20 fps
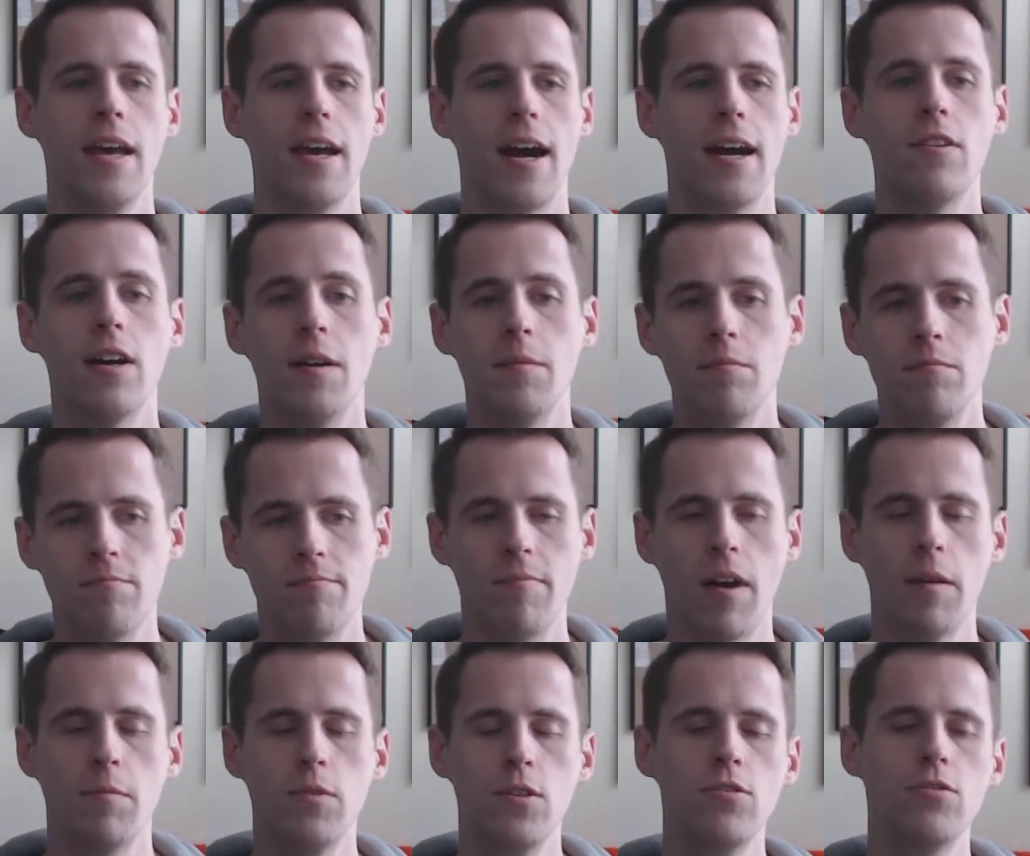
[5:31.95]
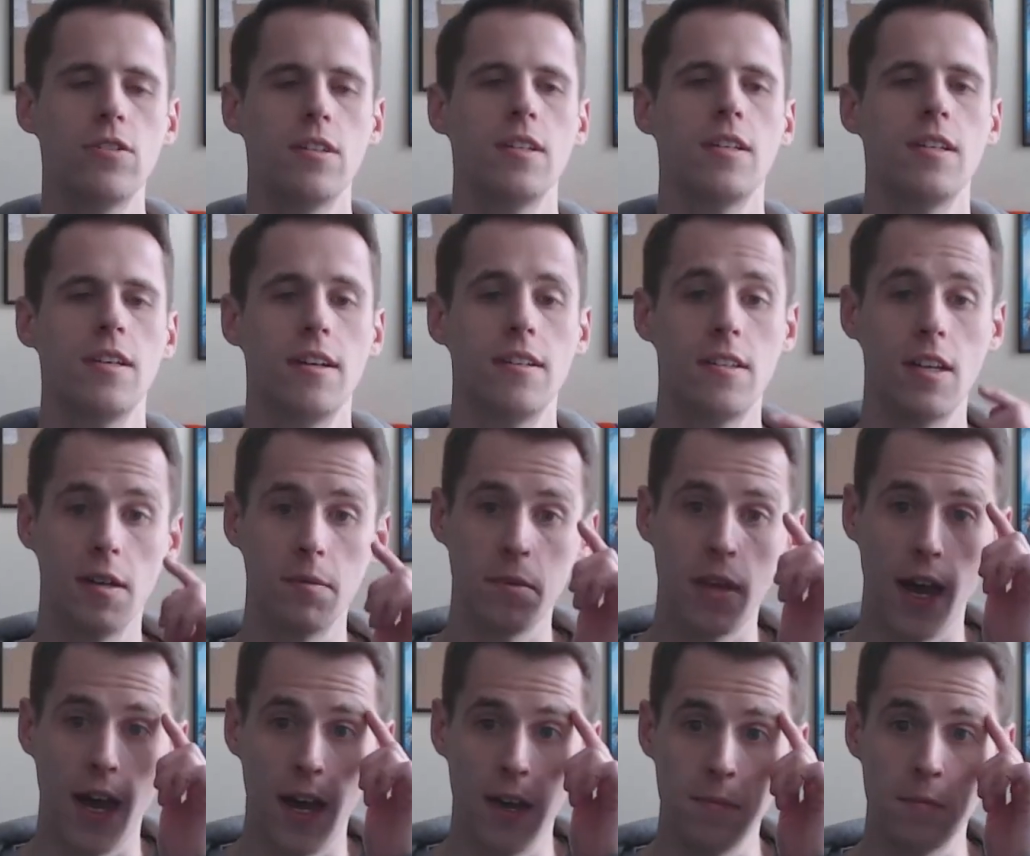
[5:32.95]
I know I'm usually a
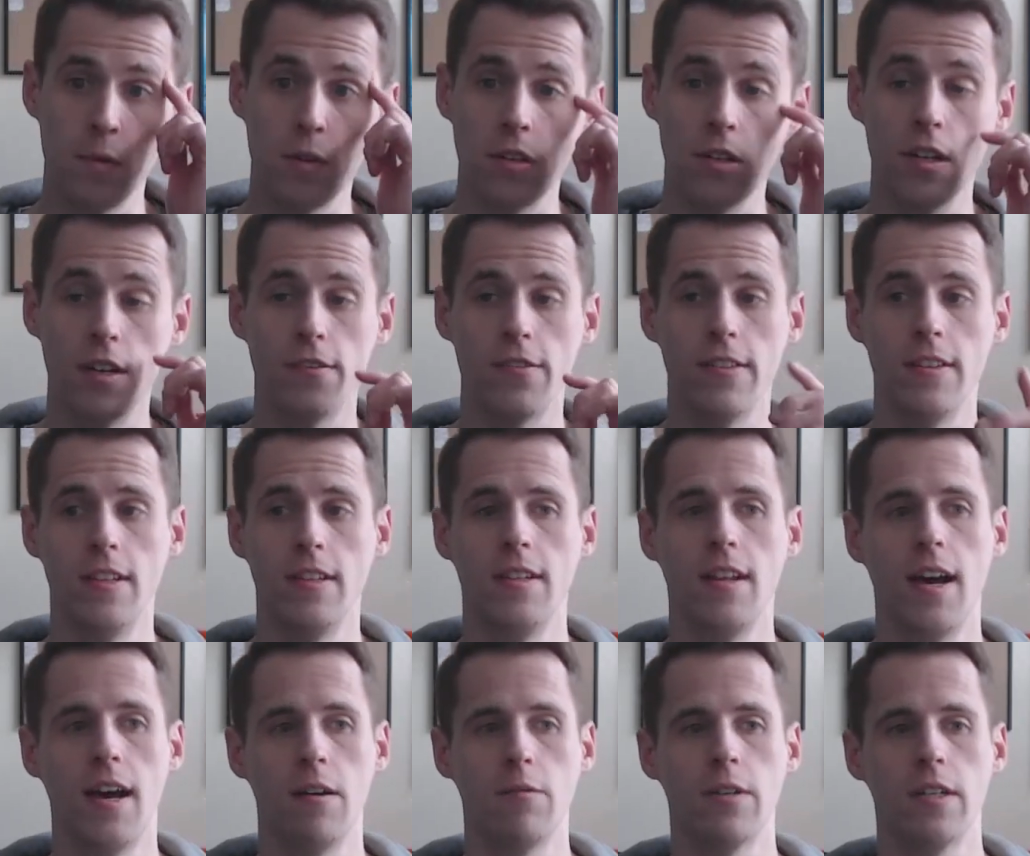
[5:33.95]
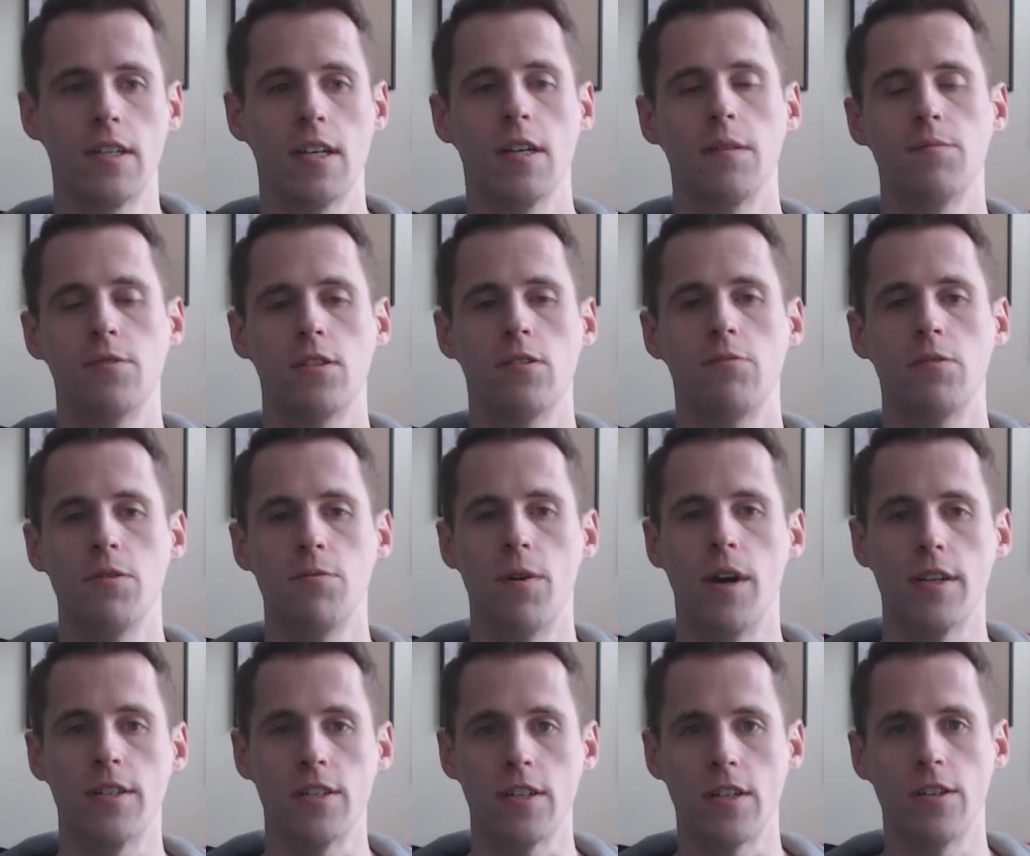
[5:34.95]
dub guy more often than not when it comes to
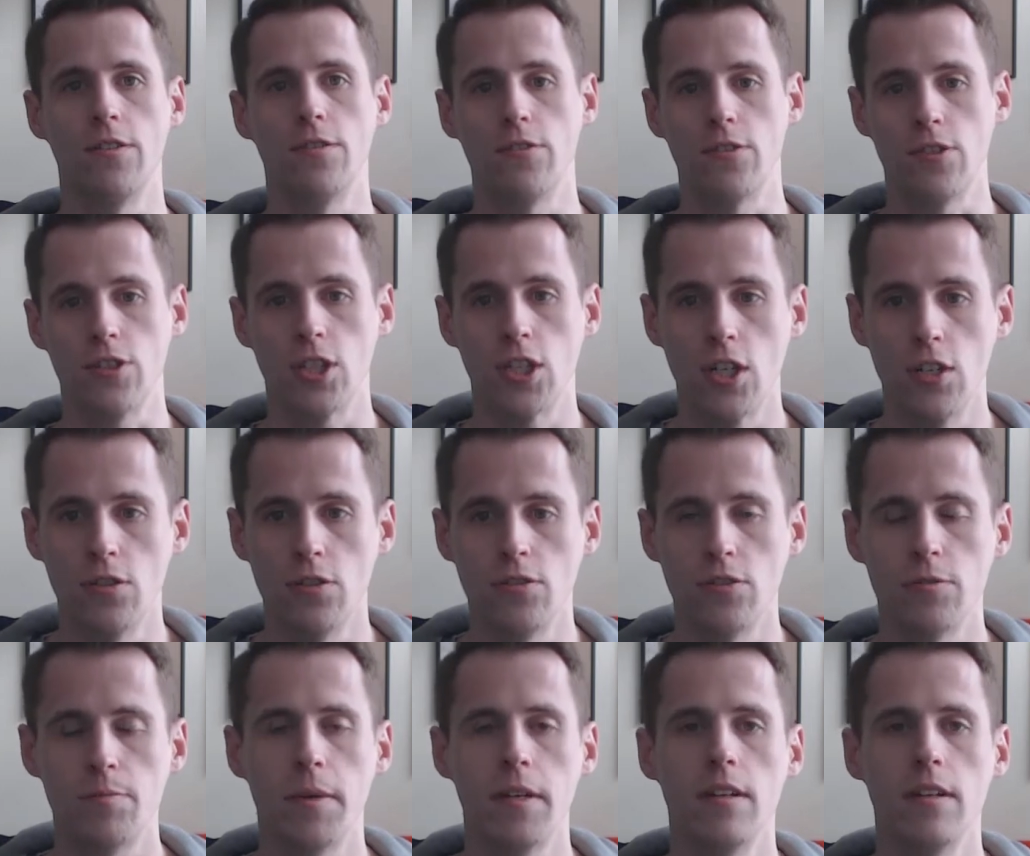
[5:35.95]
rewatching older shows,